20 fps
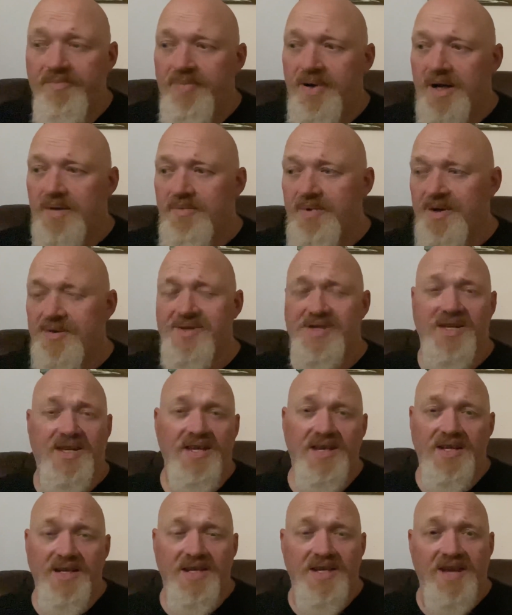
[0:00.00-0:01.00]
but when I was a
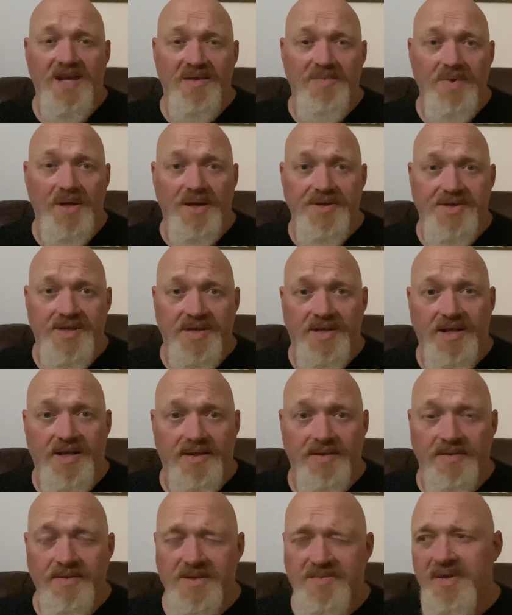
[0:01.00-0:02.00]
kid he gave me loads of
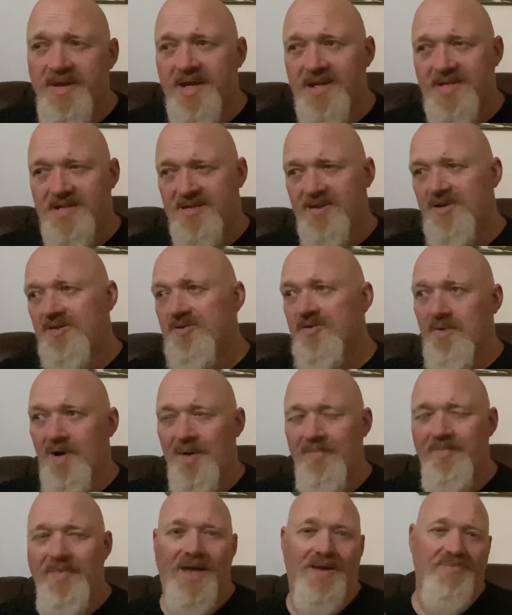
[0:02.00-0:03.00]
cuddles, but as I grew
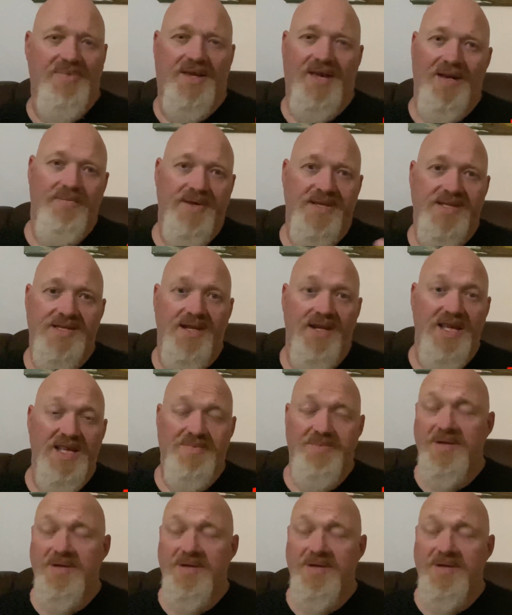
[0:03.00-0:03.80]
up that became less and less,